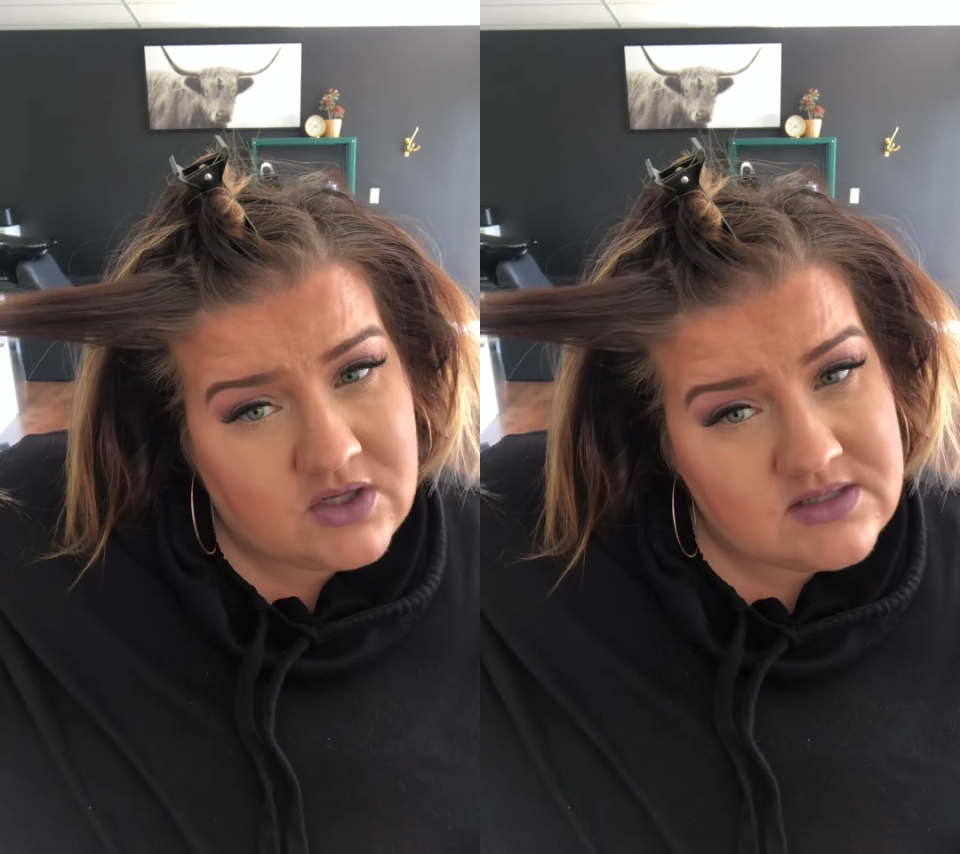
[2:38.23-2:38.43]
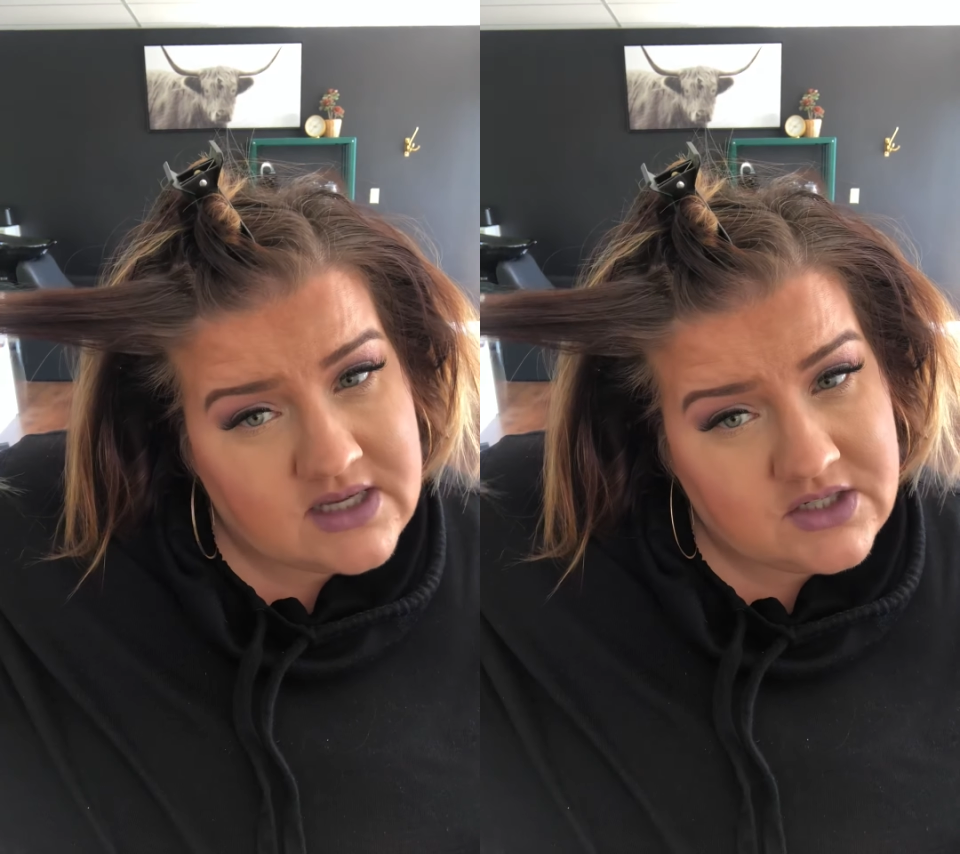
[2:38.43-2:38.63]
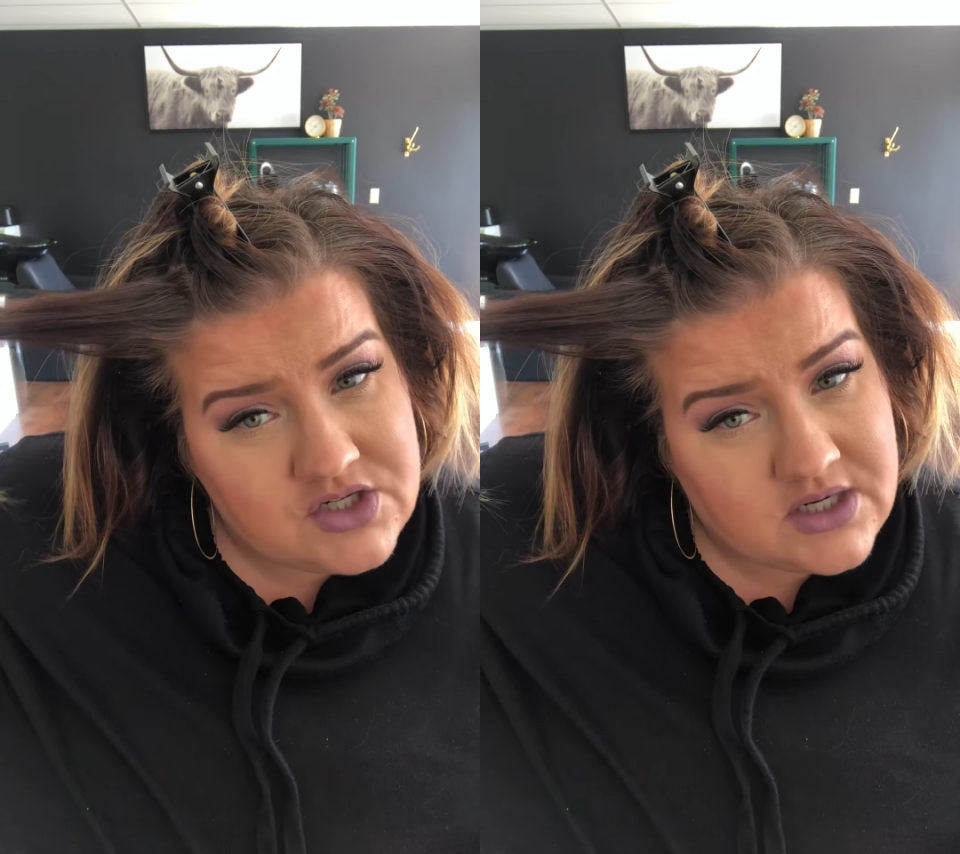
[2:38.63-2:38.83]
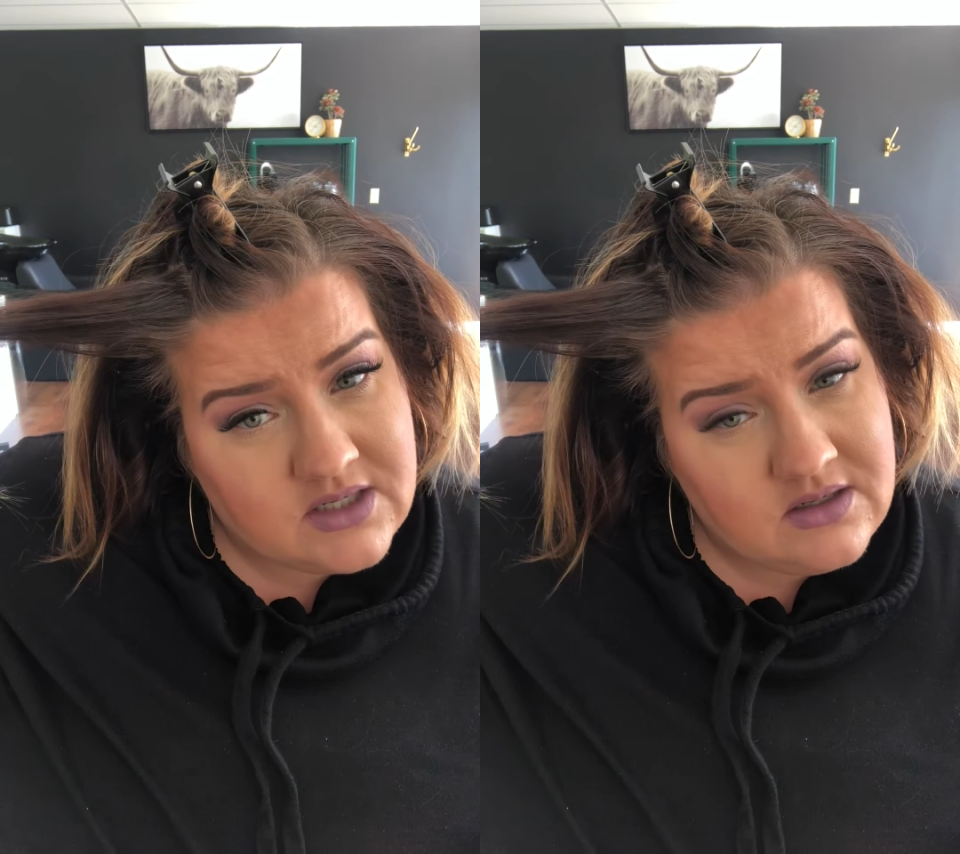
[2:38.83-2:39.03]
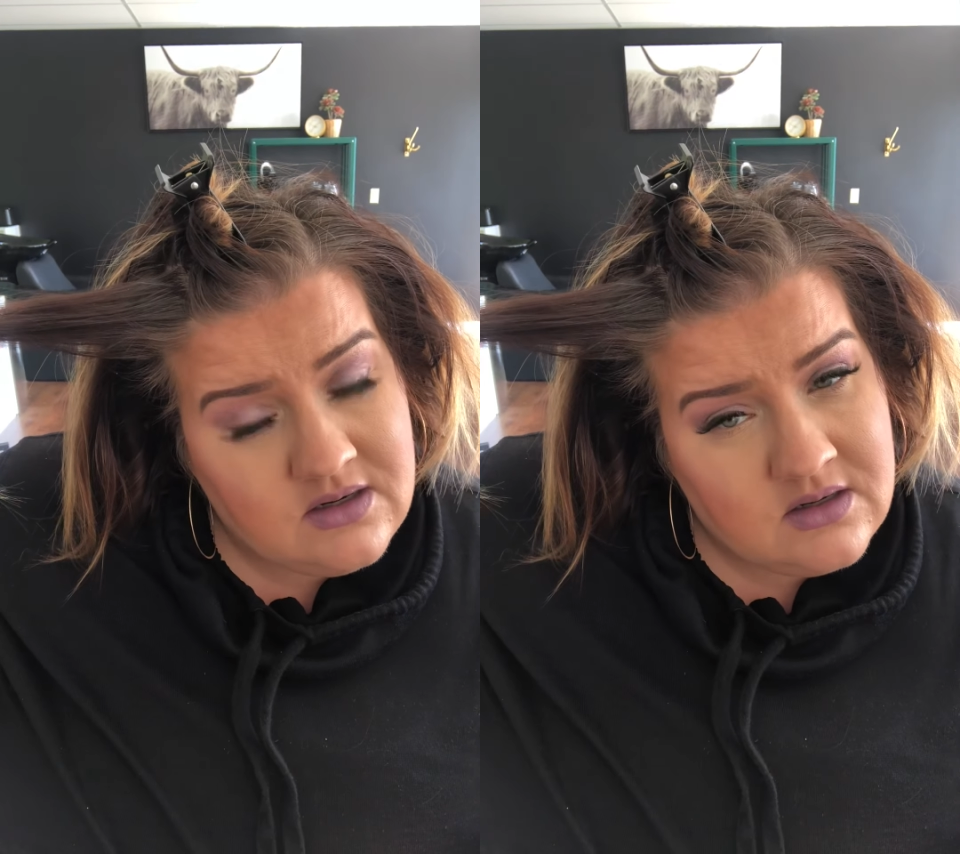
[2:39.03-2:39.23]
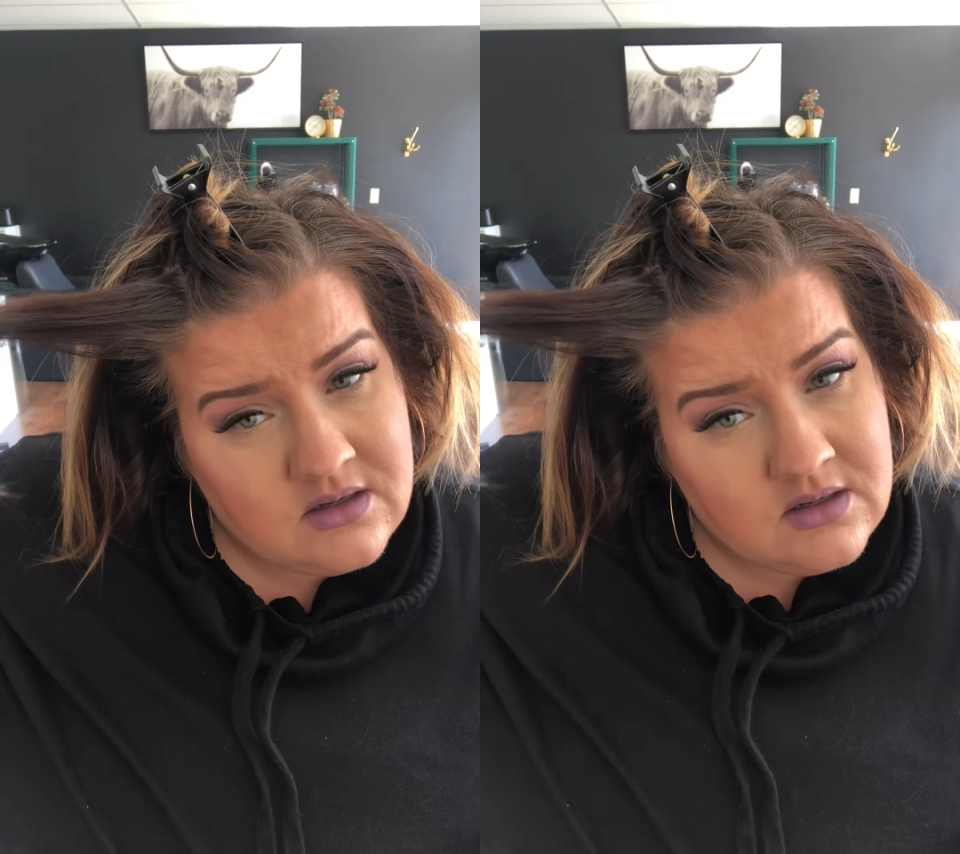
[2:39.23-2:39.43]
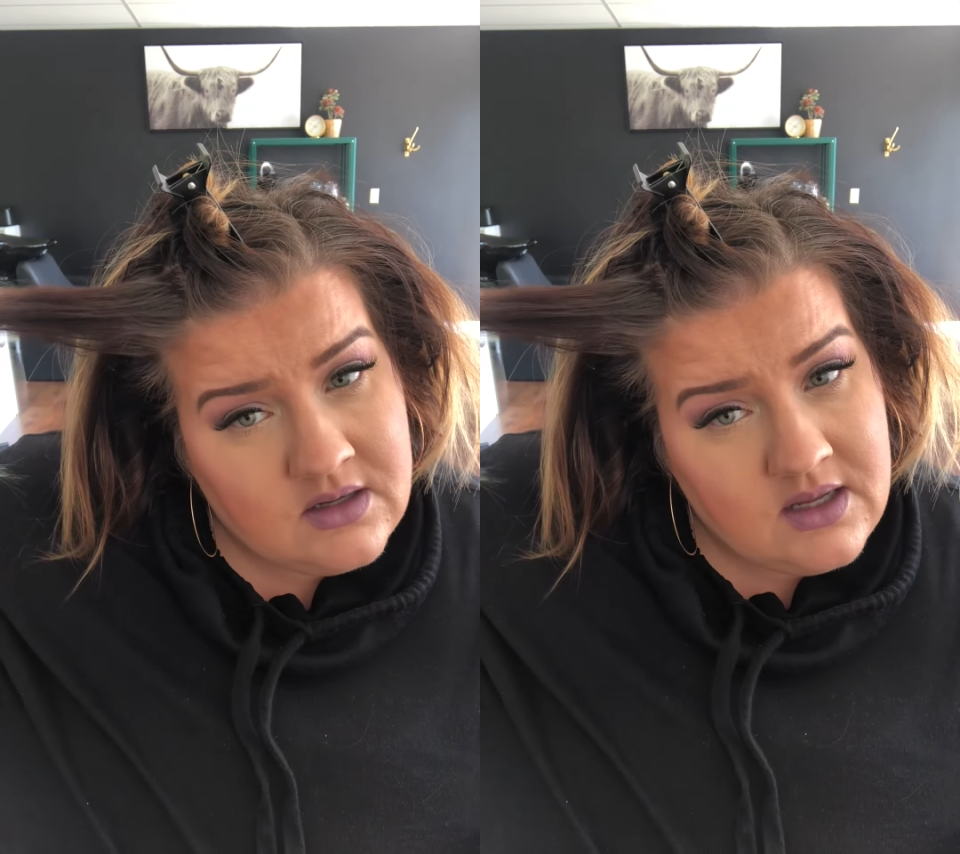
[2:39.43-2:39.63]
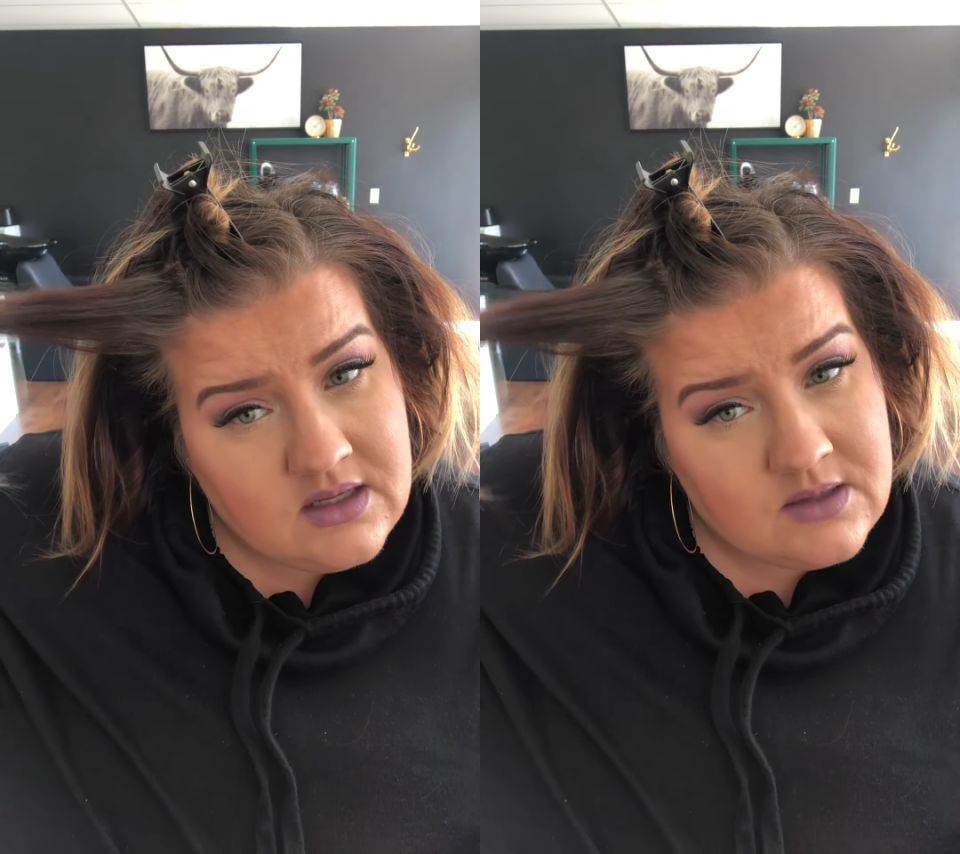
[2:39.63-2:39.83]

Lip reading: section, it